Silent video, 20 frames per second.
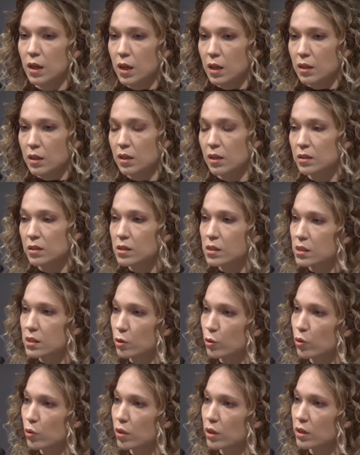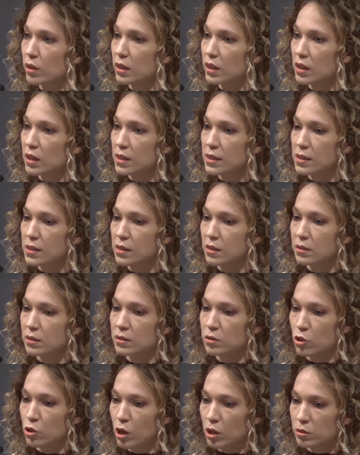that the school is
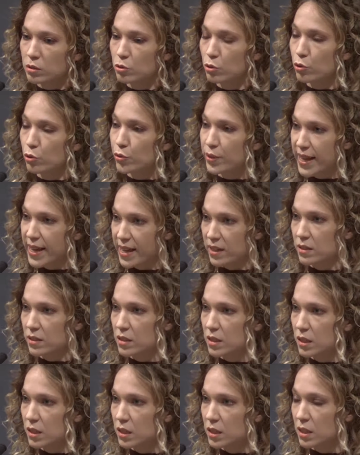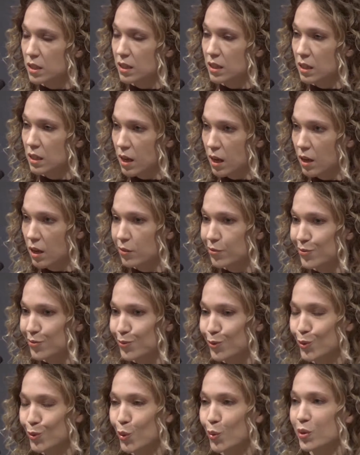not oriented
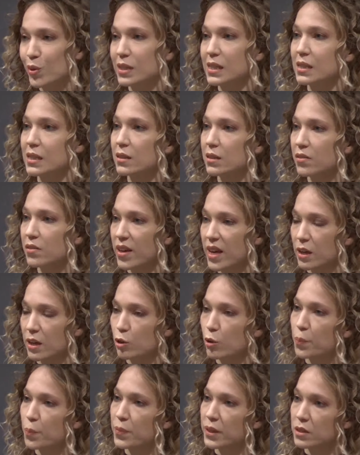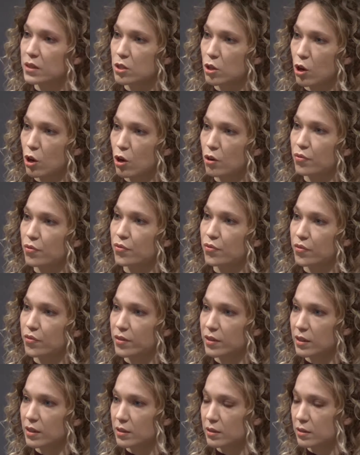enough towards the development of
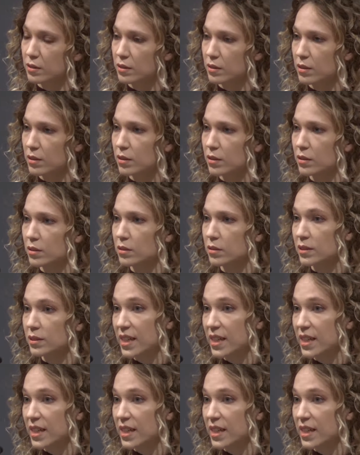the